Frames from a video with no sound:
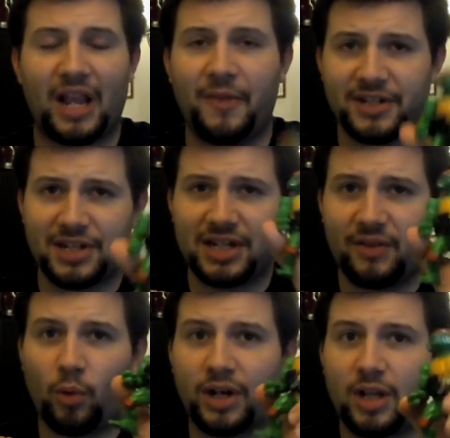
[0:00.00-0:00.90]
And this isn't
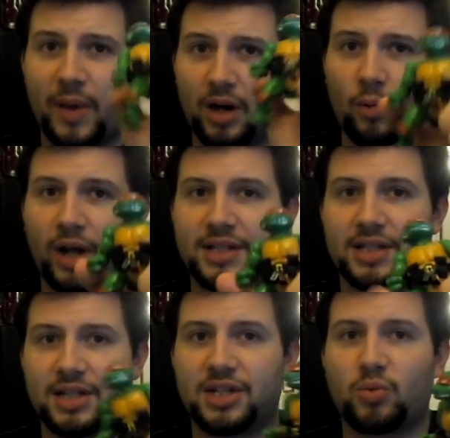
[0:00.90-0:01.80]
even one of the better ones.
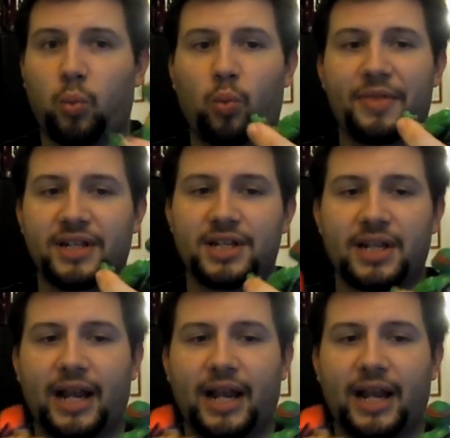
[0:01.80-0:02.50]
This is